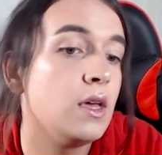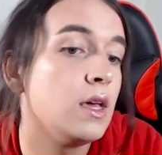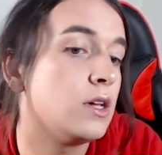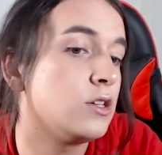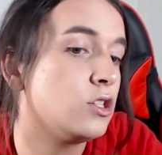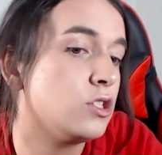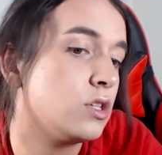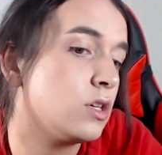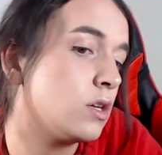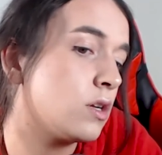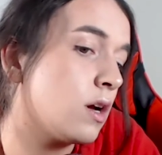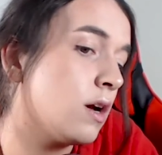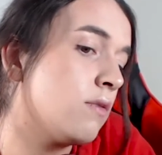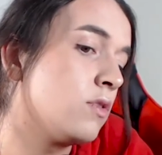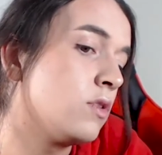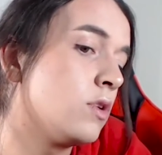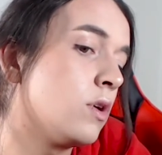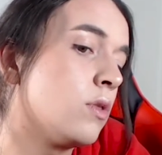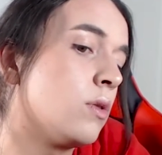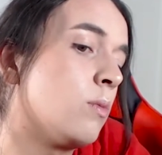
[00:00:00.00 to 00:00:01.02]
It's just going to cover,
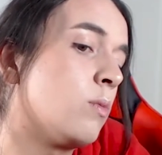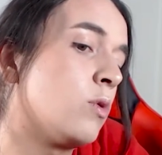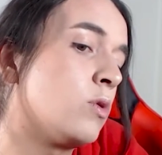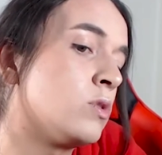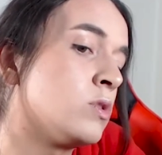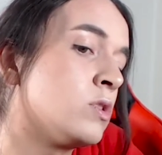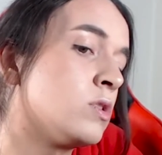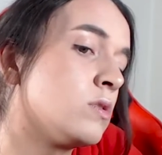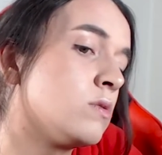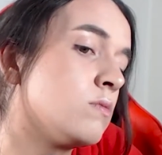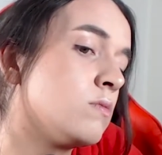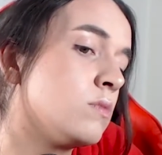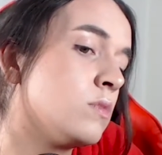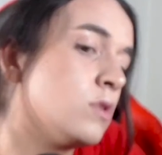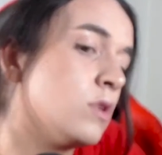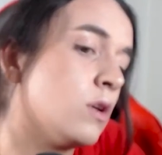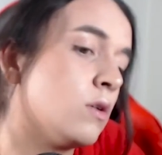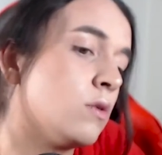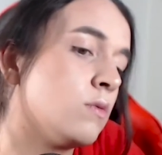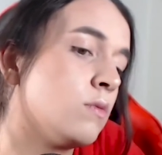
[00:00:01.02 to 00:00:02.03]
you know, the more, you
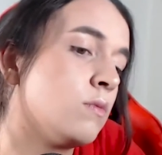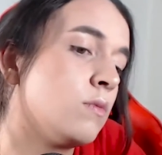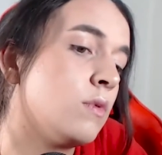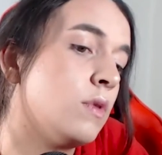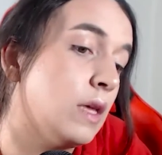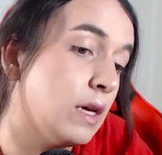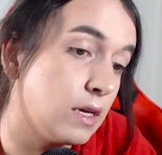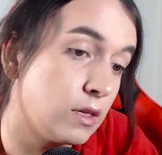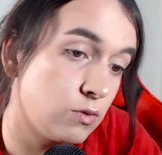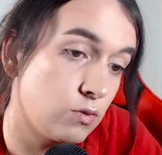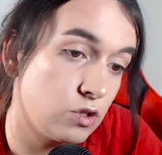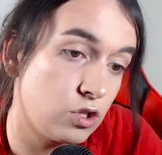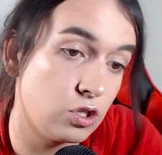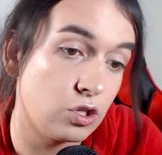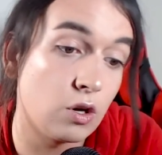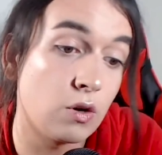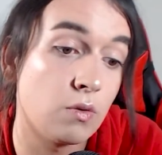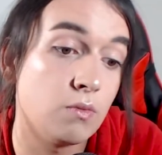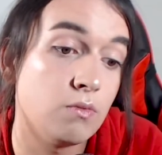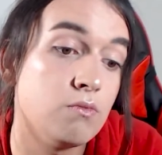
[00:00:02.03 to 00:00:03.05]
know, things which you
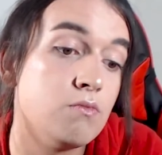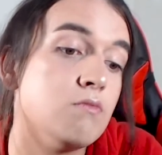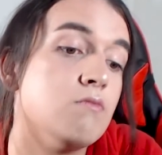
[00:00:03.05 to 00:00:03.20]
don't